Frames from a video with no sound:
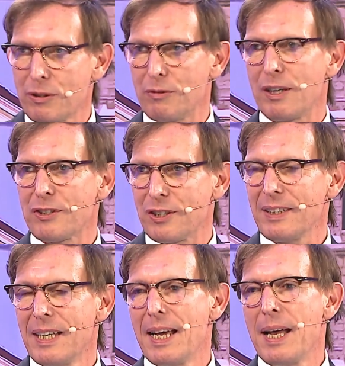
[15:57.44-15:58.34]
structure.
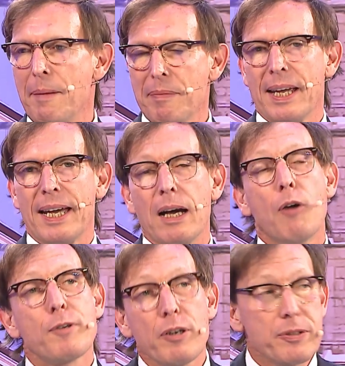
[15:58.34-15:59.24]

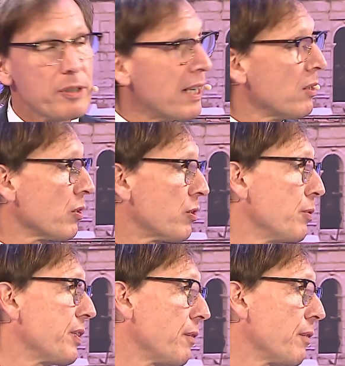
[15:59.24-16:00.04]
Of course, you cannot use